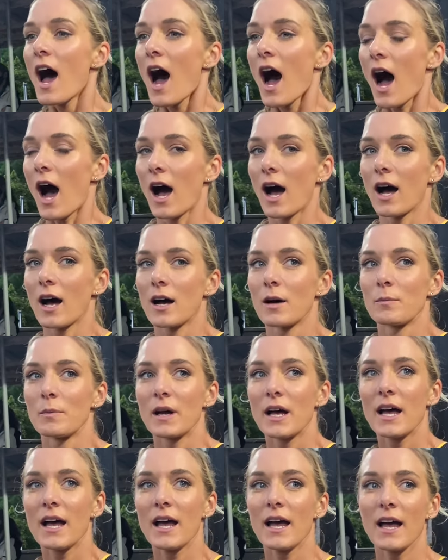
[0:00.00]

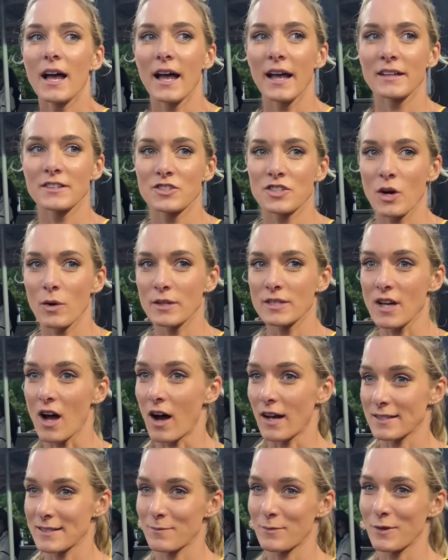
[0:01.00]
And so it's
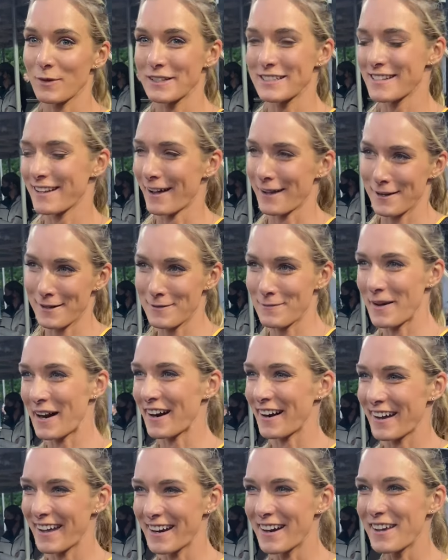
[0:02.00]
awesome that we still had an
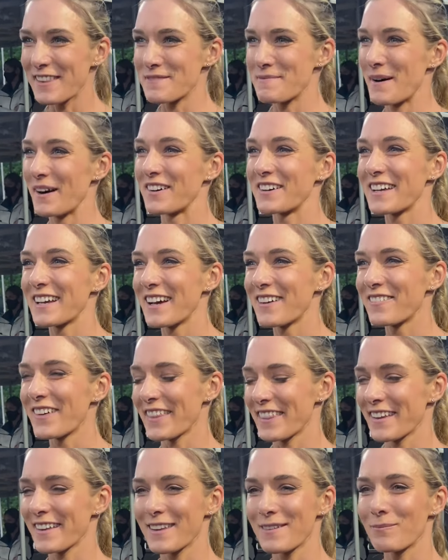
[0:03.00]
American on the podium
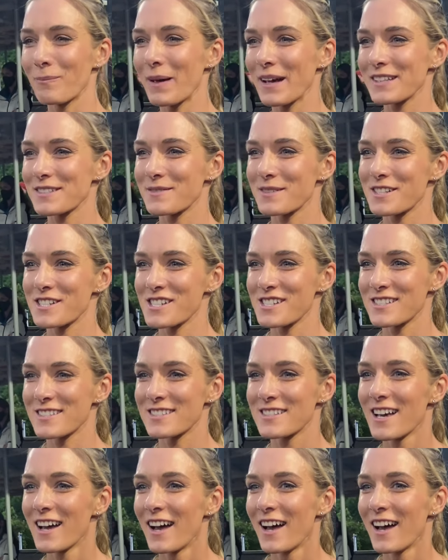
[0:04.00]
at the Olympics, which is,